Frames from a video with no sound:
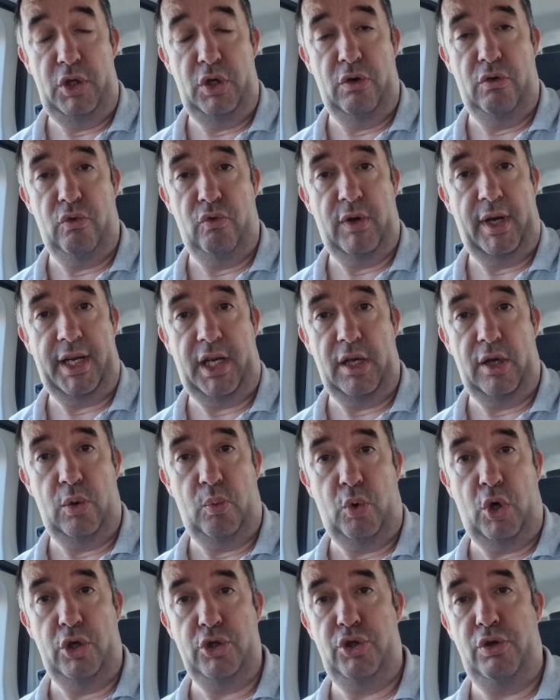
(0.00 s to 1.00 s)
you're a regular
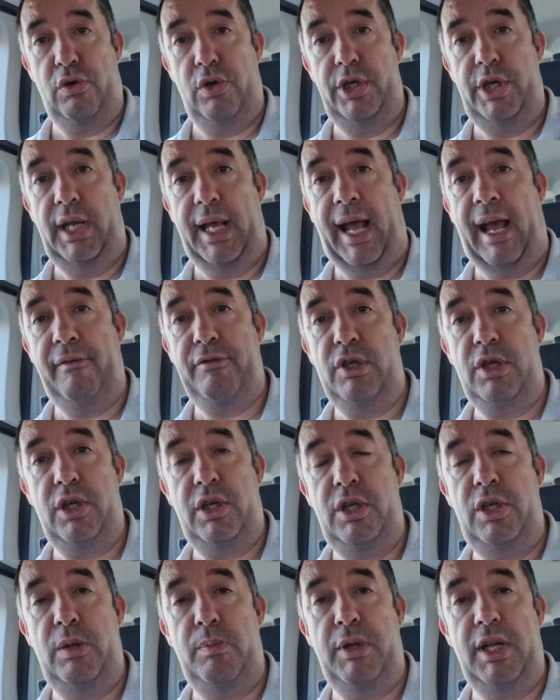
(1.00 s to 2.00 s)
watcher and you haven't,
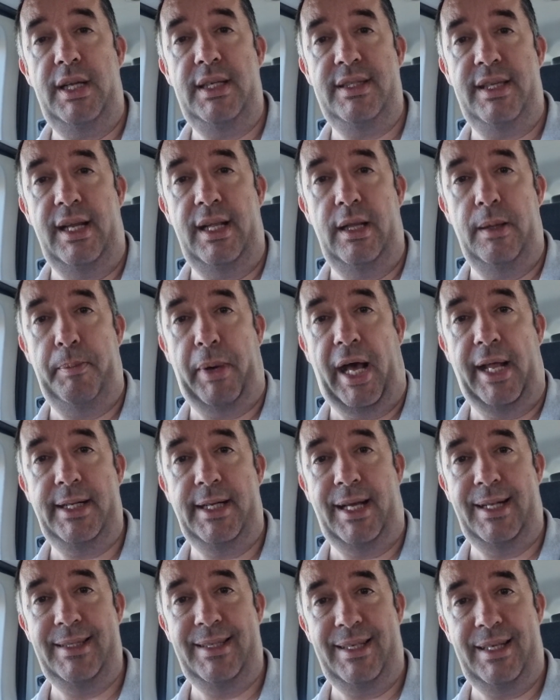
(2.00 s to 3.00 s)
can you please hit the button
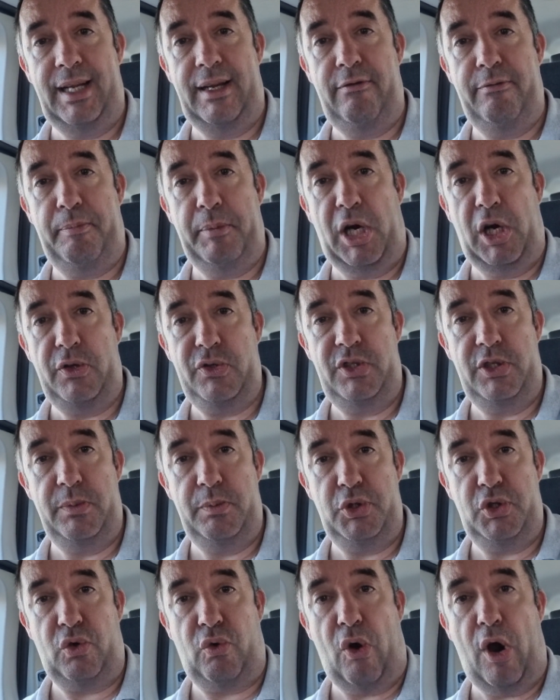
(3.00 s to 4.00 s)
underneath, mark
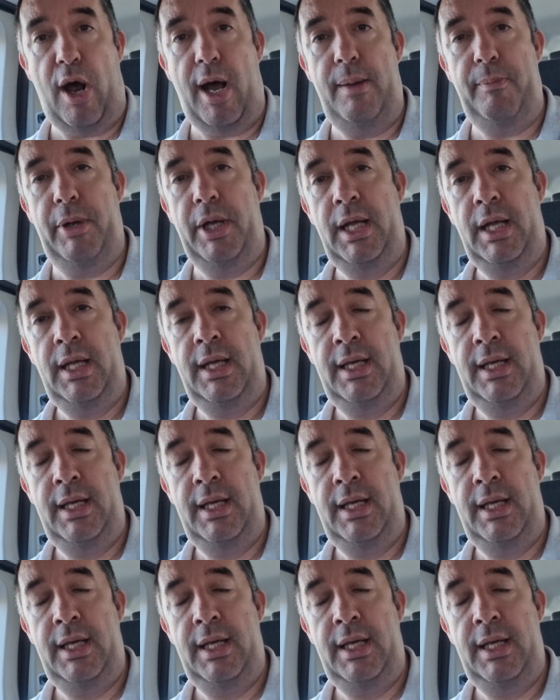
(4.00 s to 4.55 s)
subscribe,